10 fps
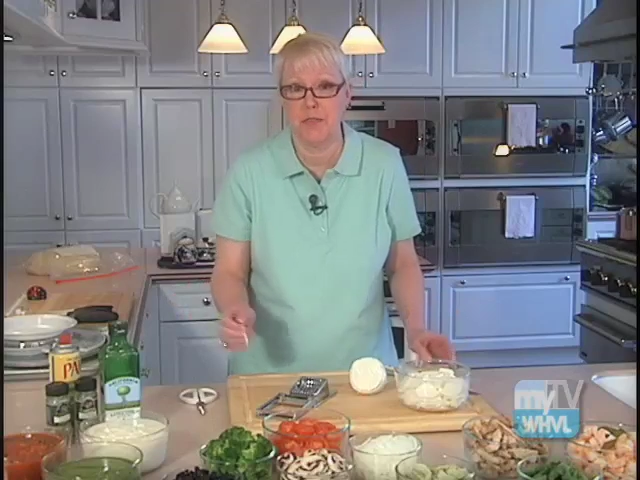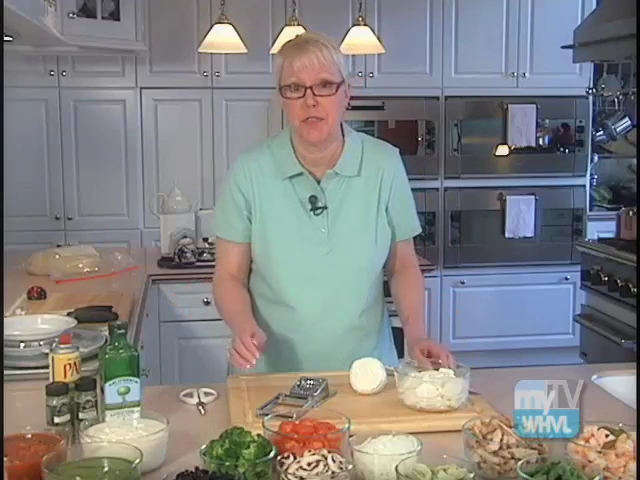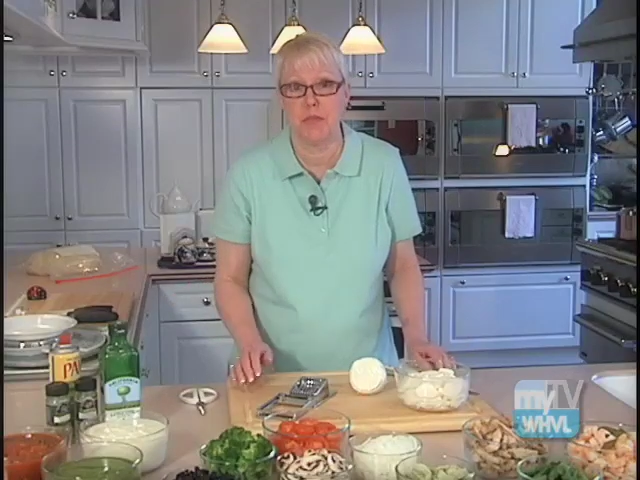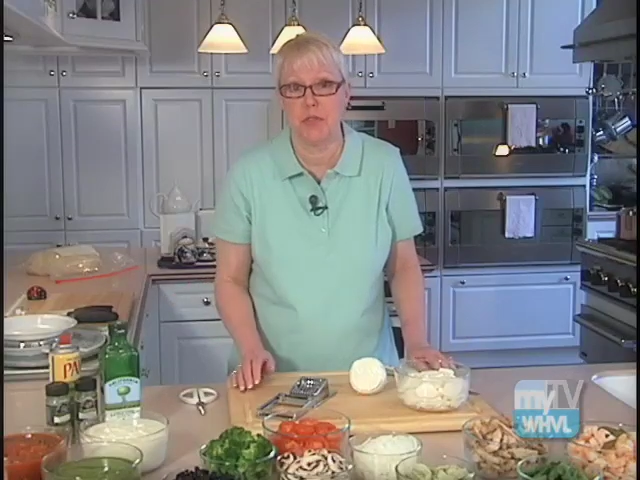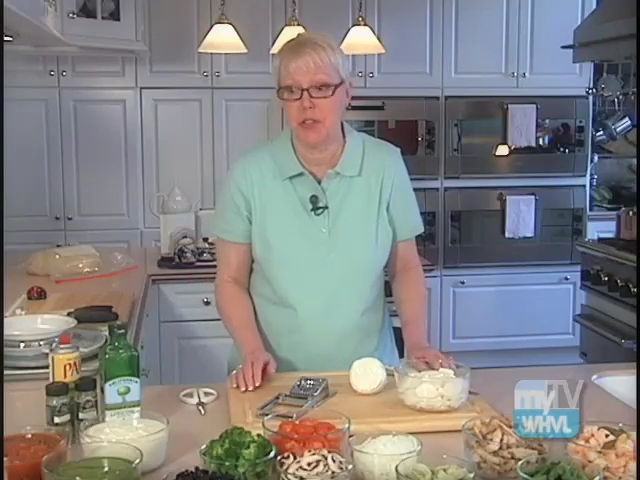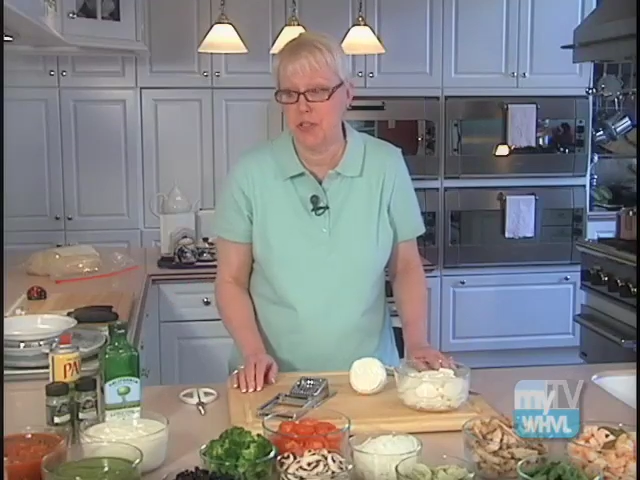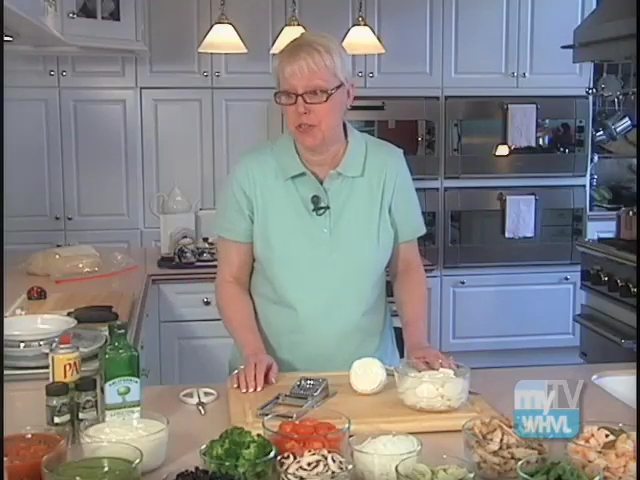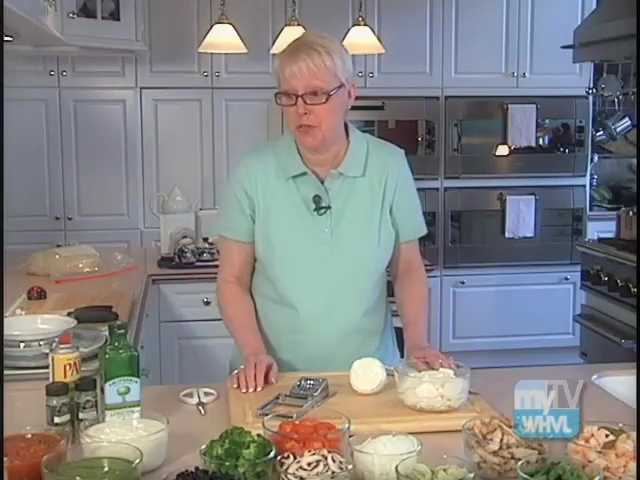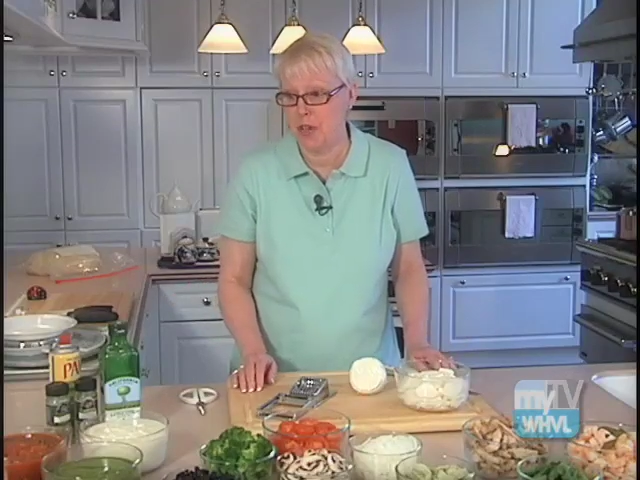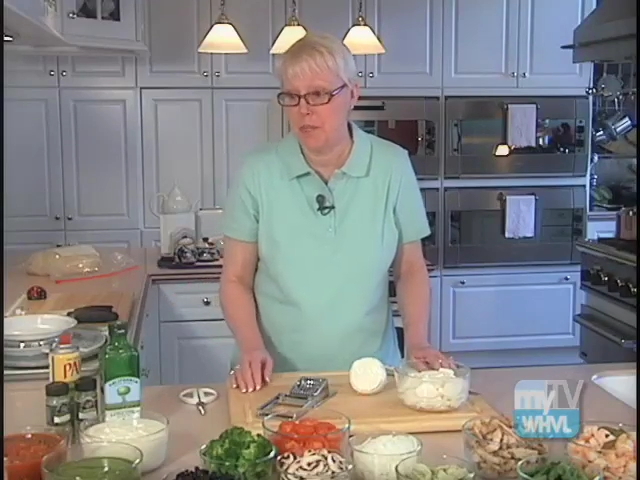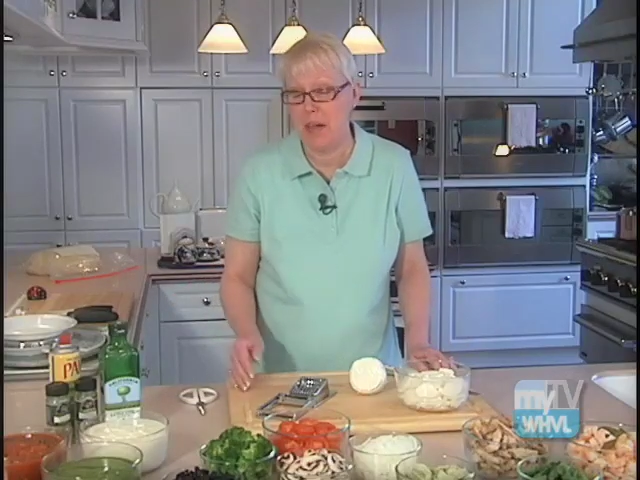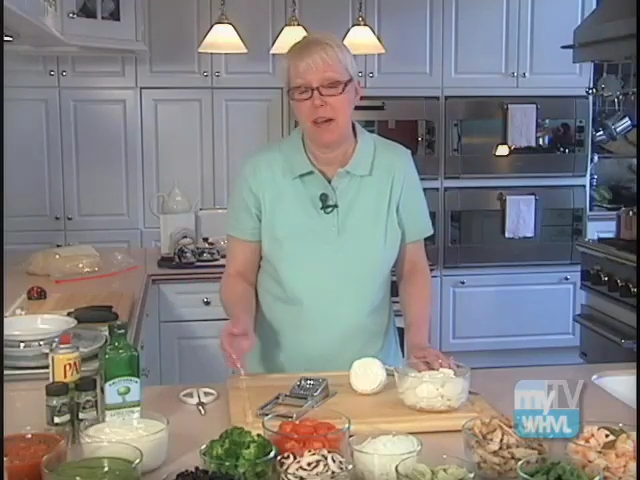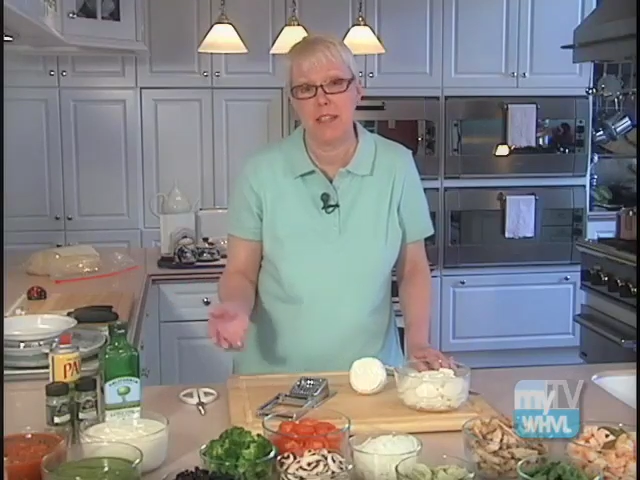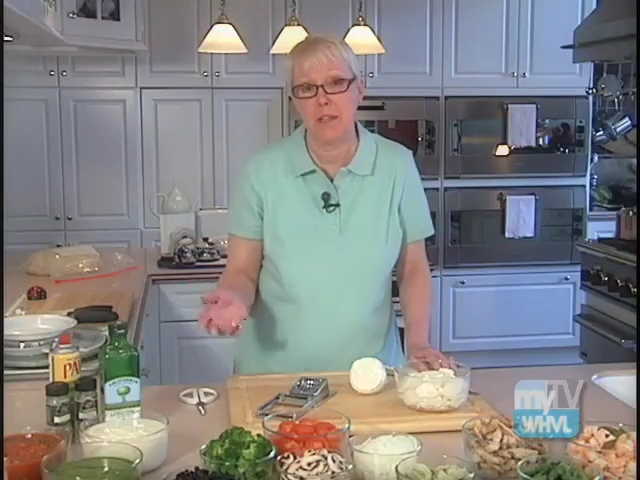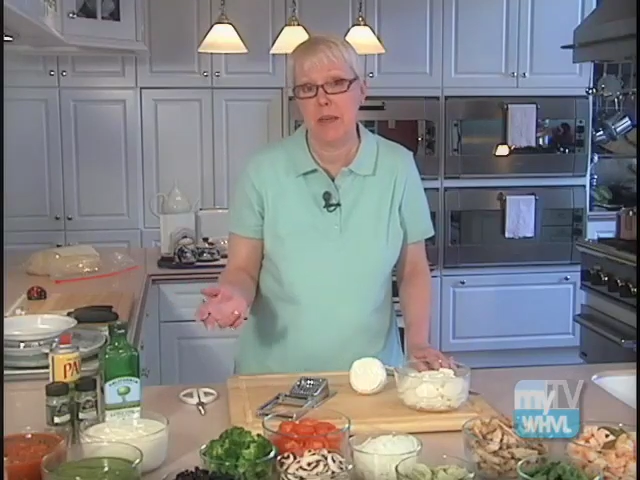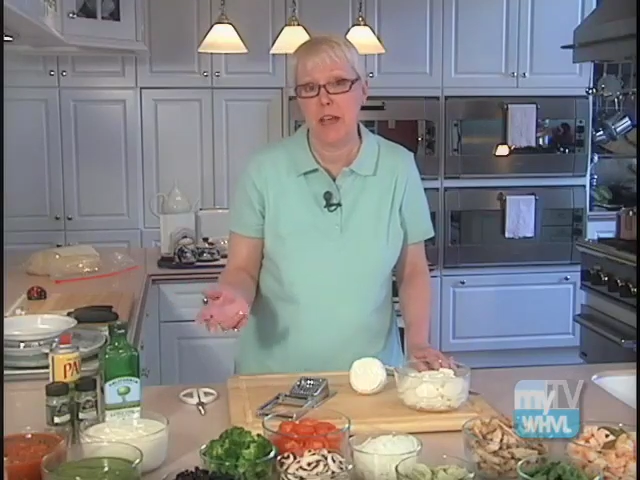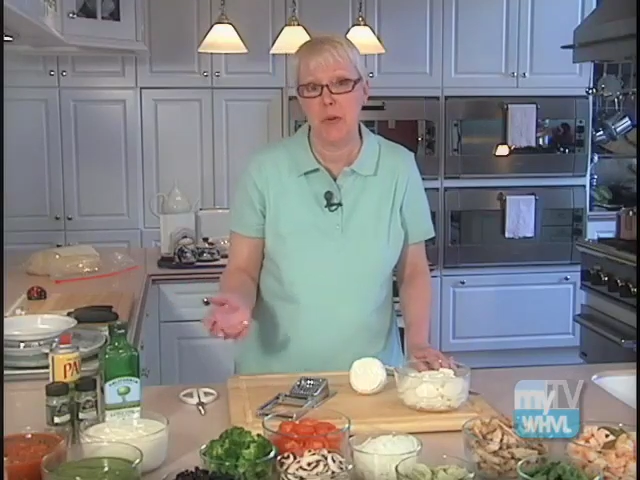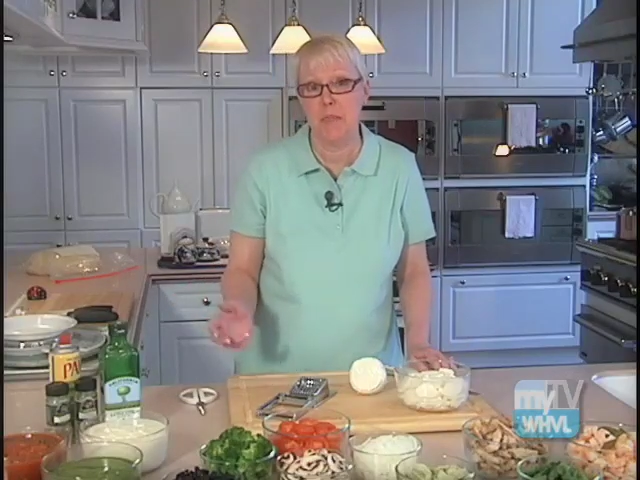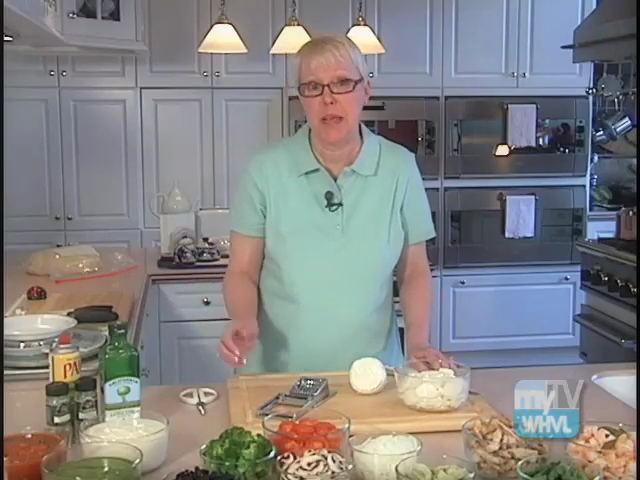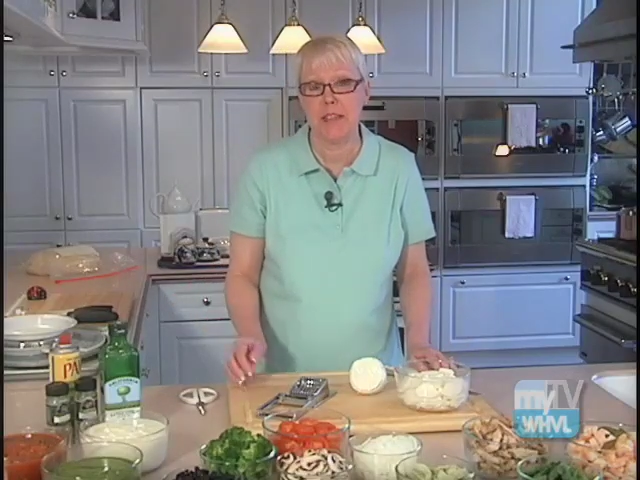for them to choose from: a
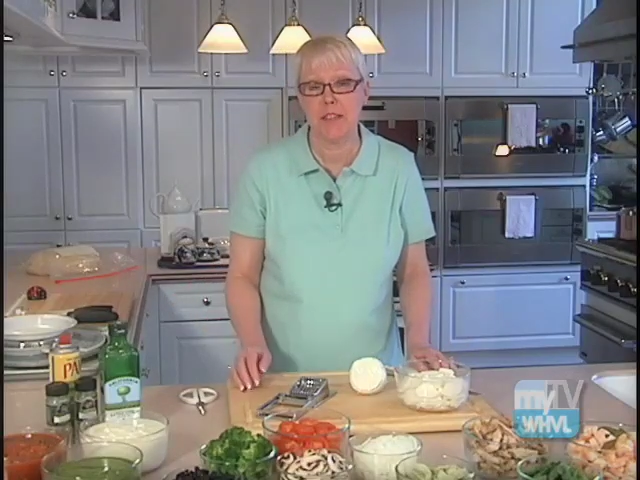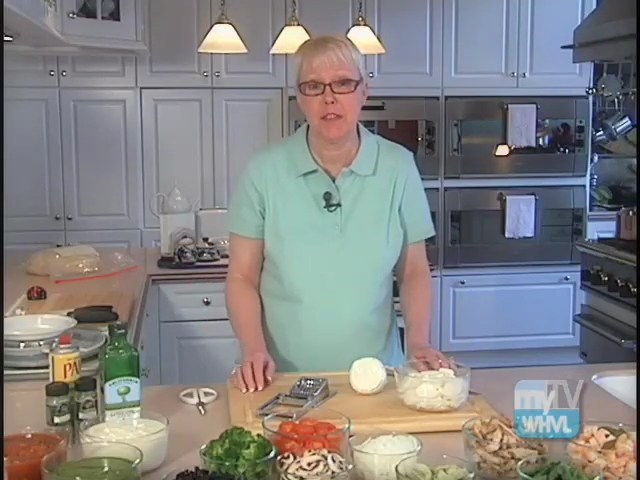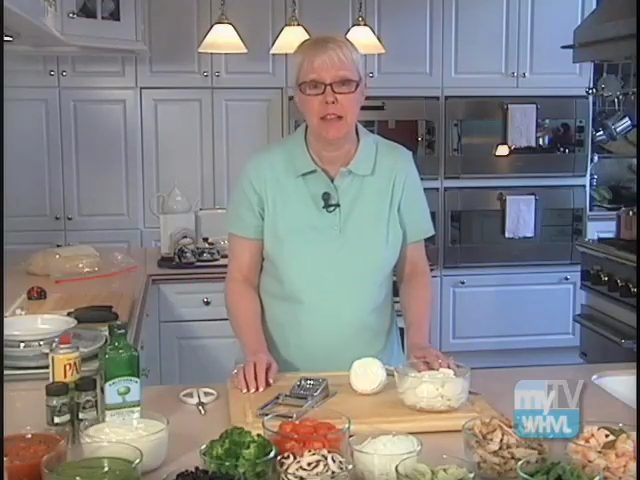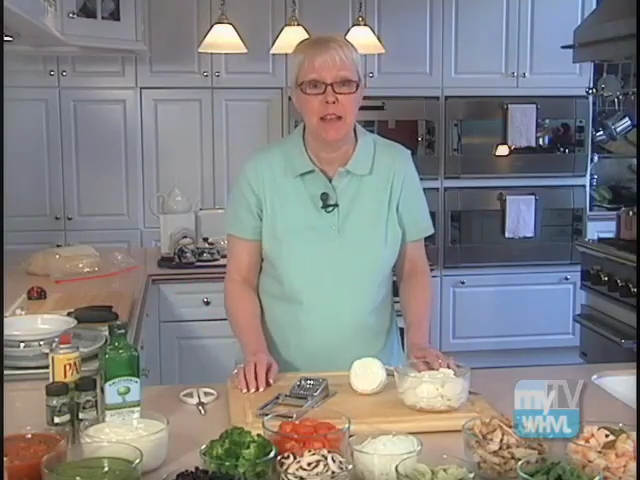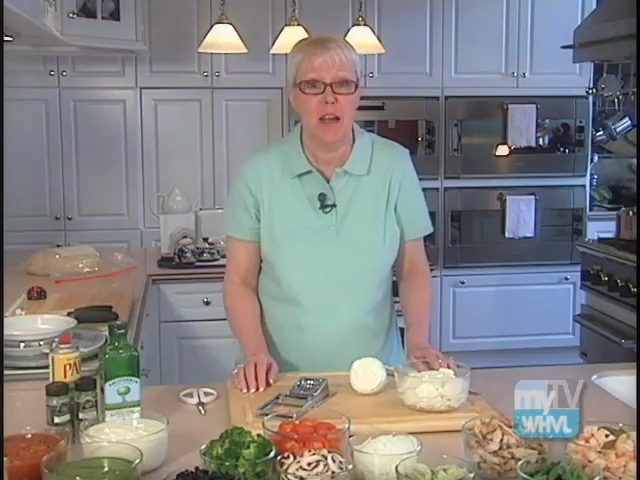tomato basil,